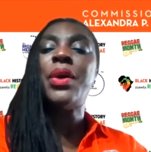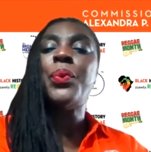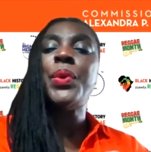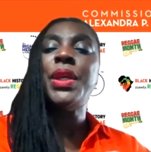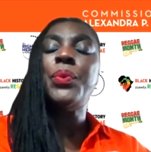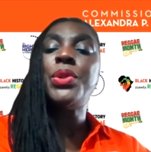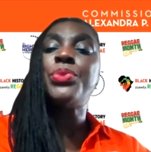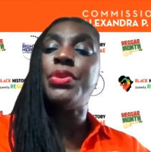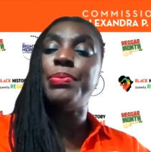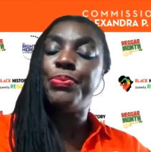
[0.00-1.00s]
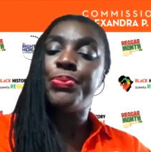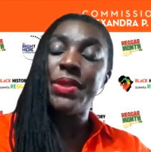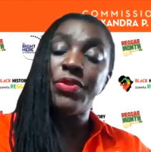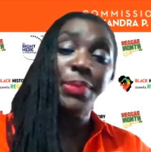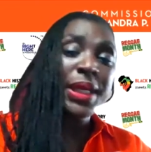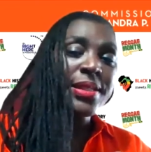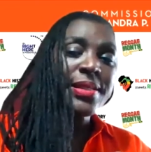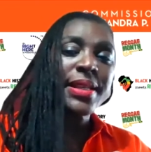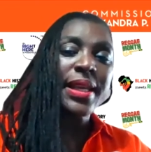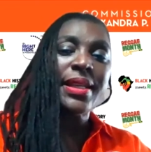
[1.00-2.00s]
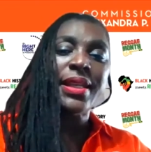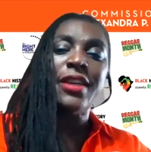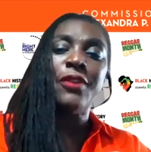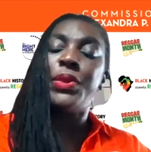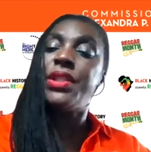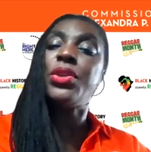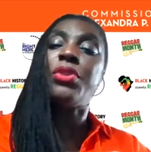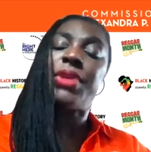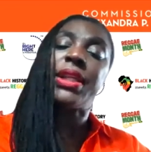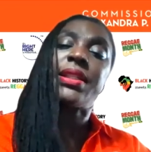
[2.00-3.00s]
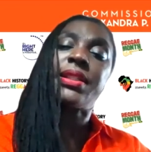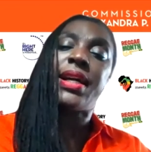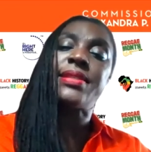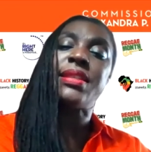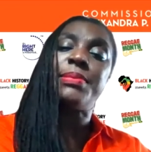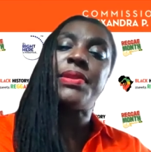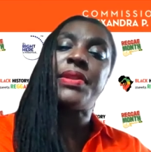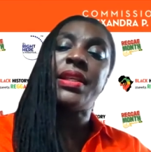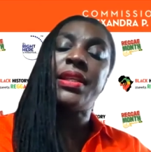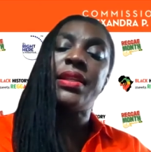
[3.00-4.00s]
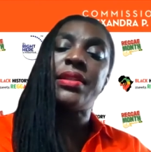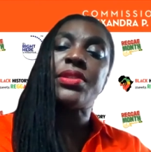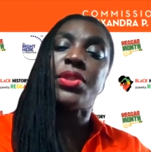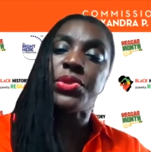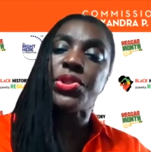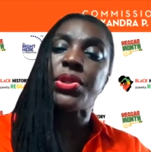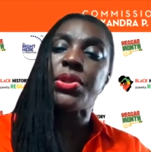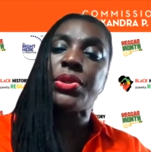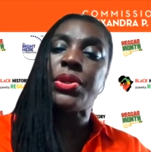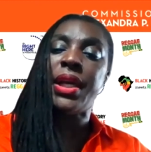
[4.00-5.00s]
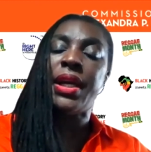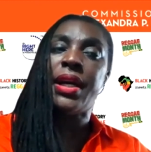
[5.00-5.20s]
we would be remiss if we did not recognize some of the social